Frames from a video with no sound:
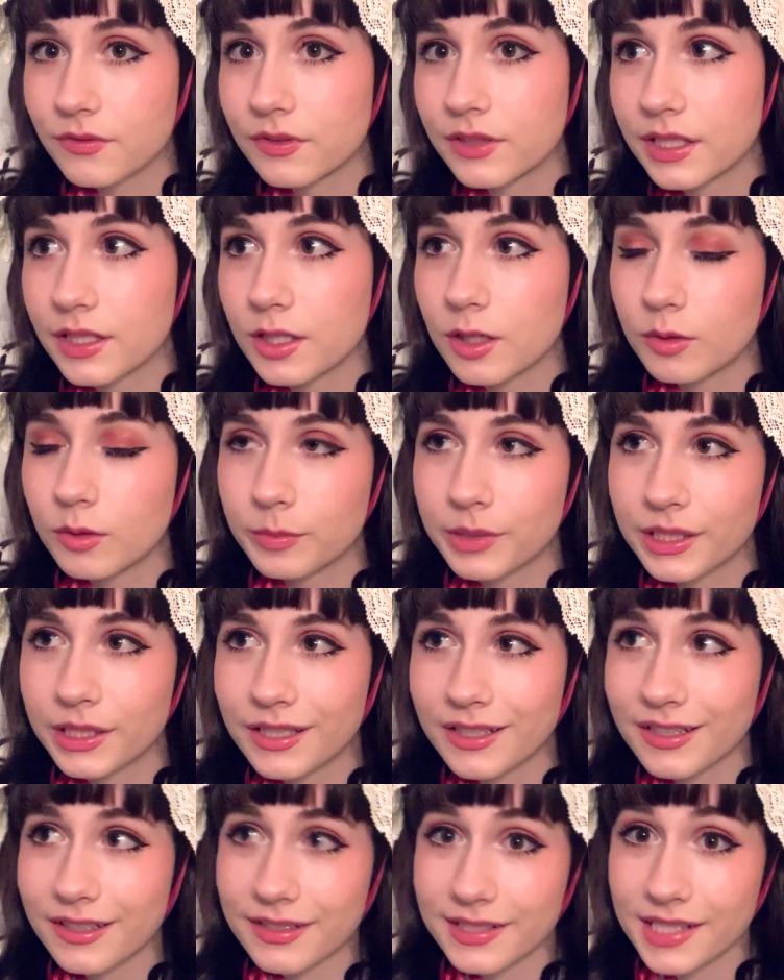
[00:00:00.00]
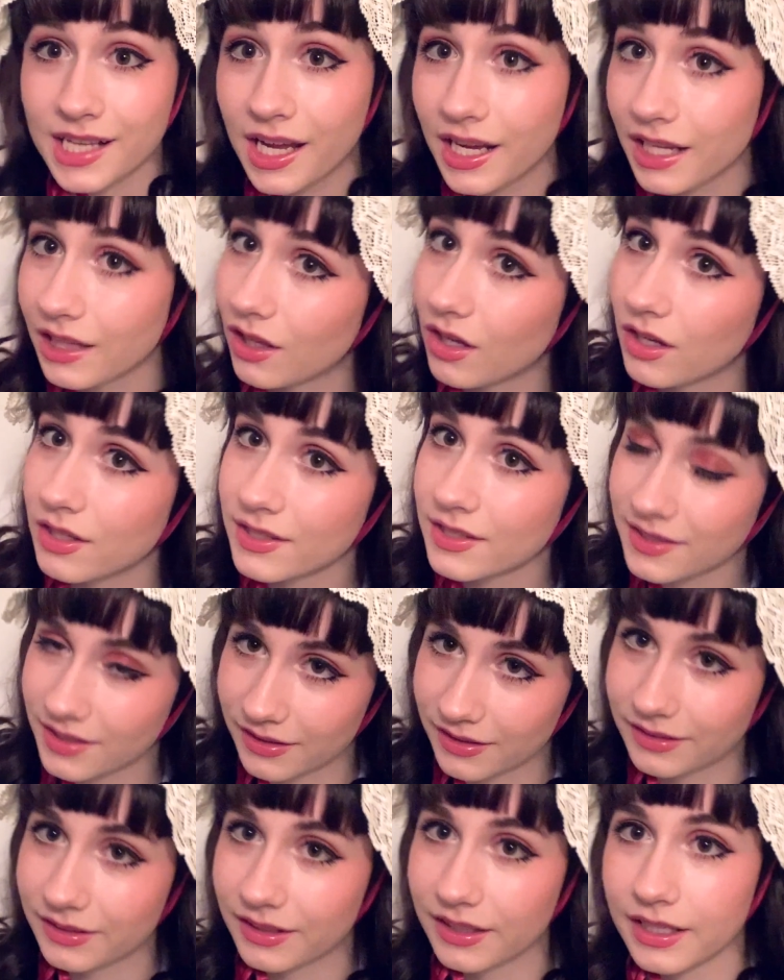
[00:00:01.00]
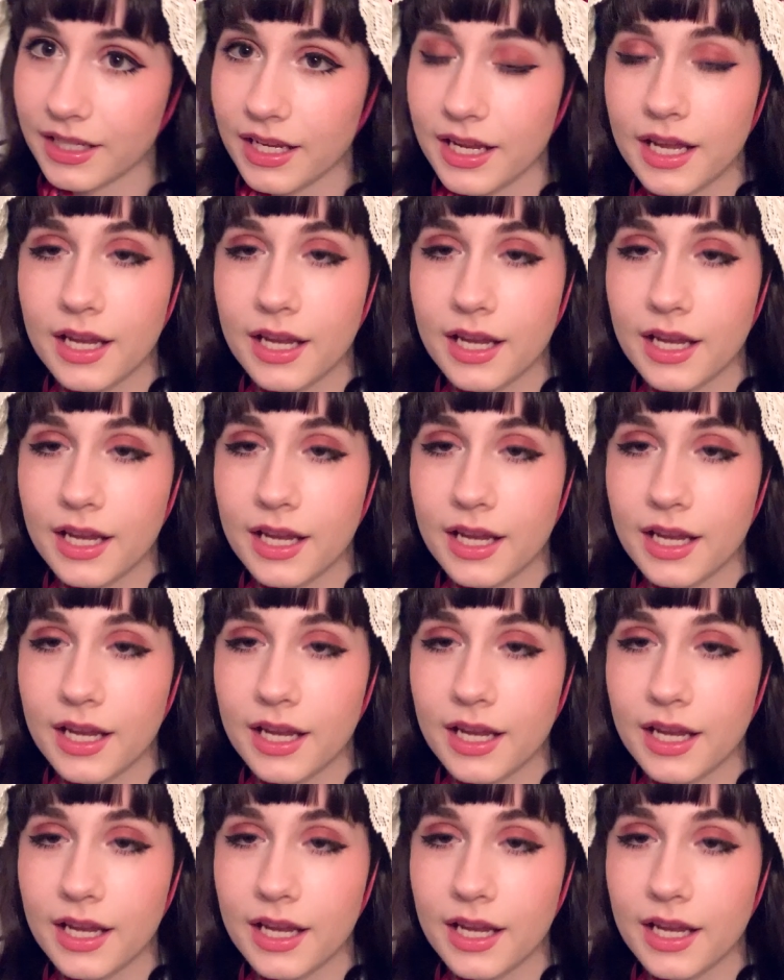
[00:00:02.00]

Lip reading: video because I lost sunlight,